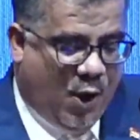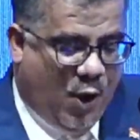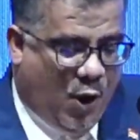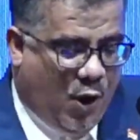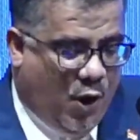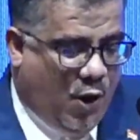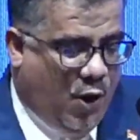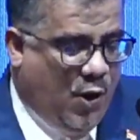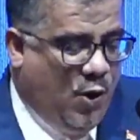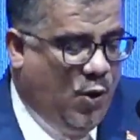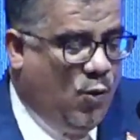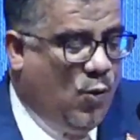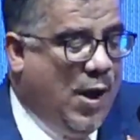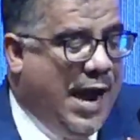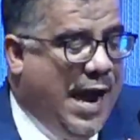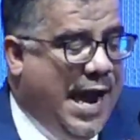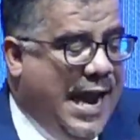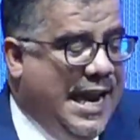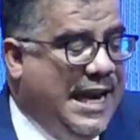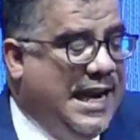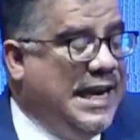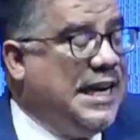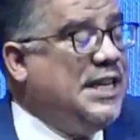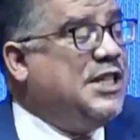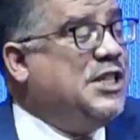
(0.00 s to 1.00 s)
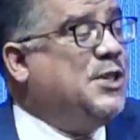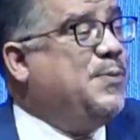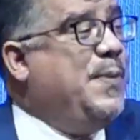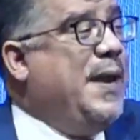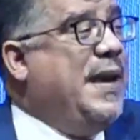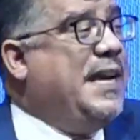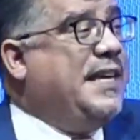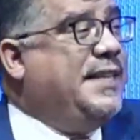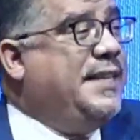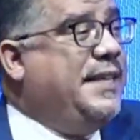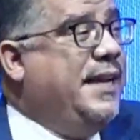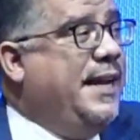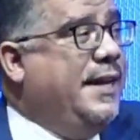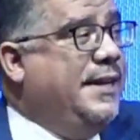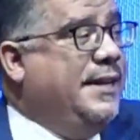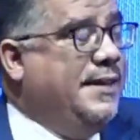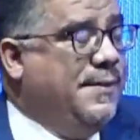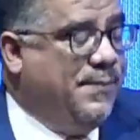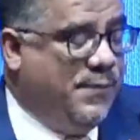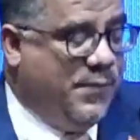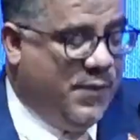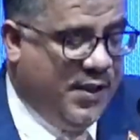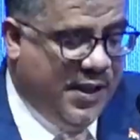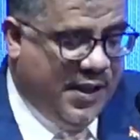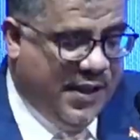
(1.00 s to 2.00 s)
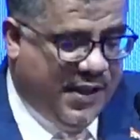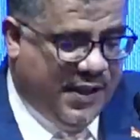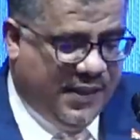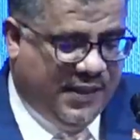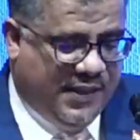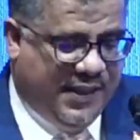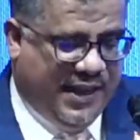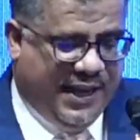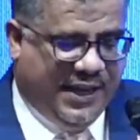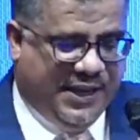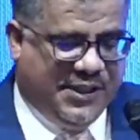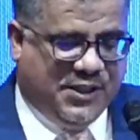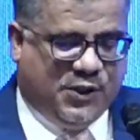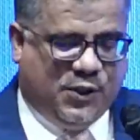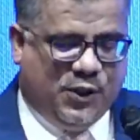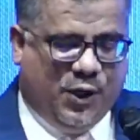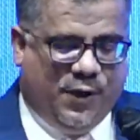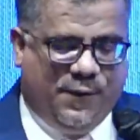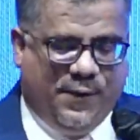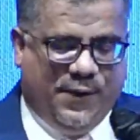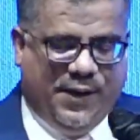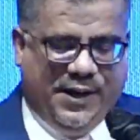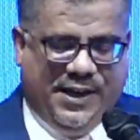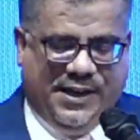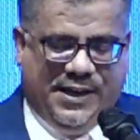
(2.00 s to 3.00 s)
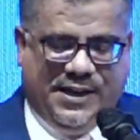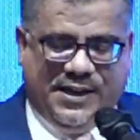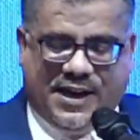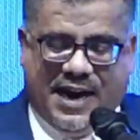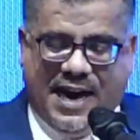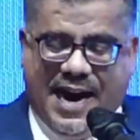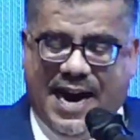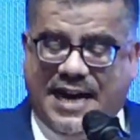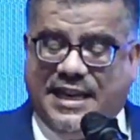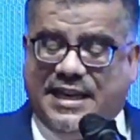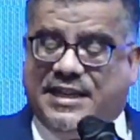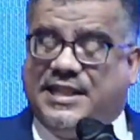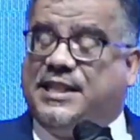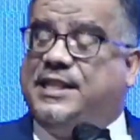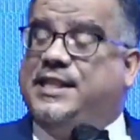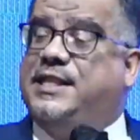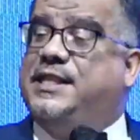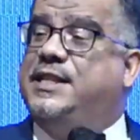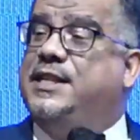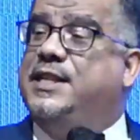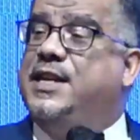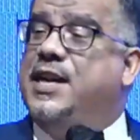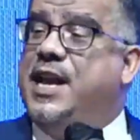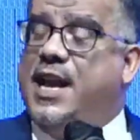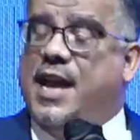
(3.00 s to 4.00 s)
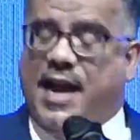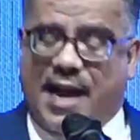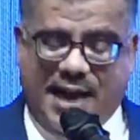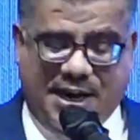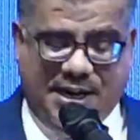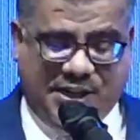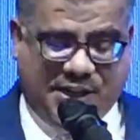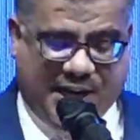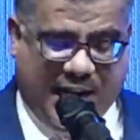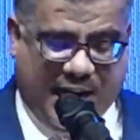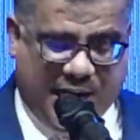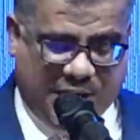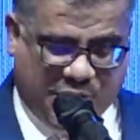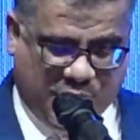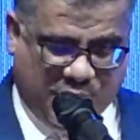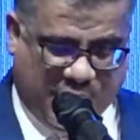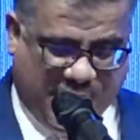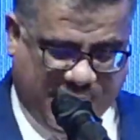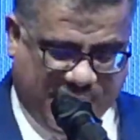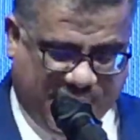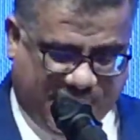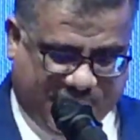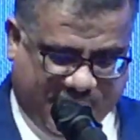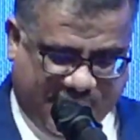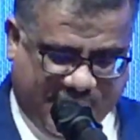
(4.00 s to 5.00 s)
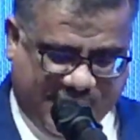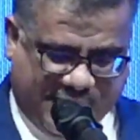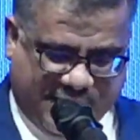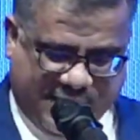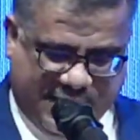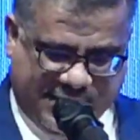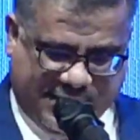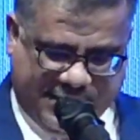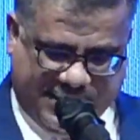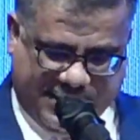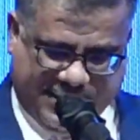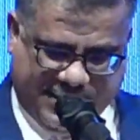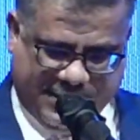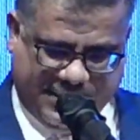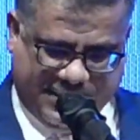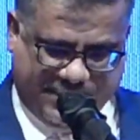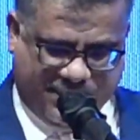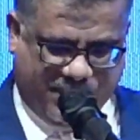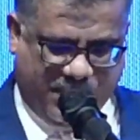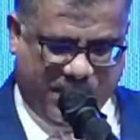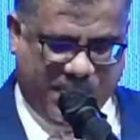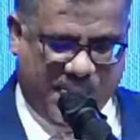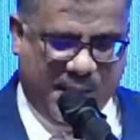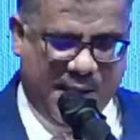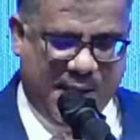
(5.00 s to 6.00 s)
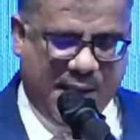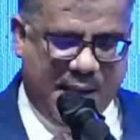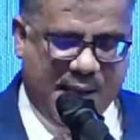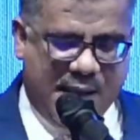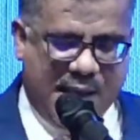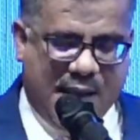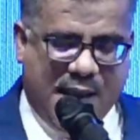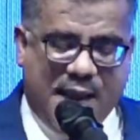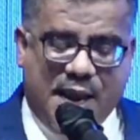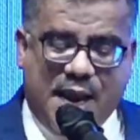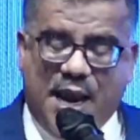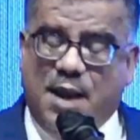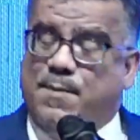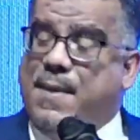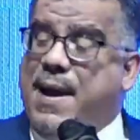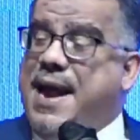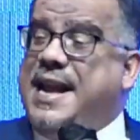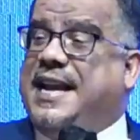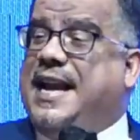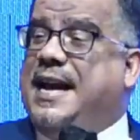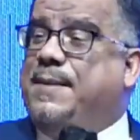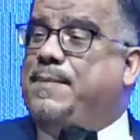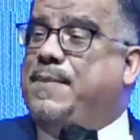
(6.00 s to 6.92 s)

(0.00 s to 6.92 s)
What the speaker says: all while respecting their sovereign rights and cultural differences. In my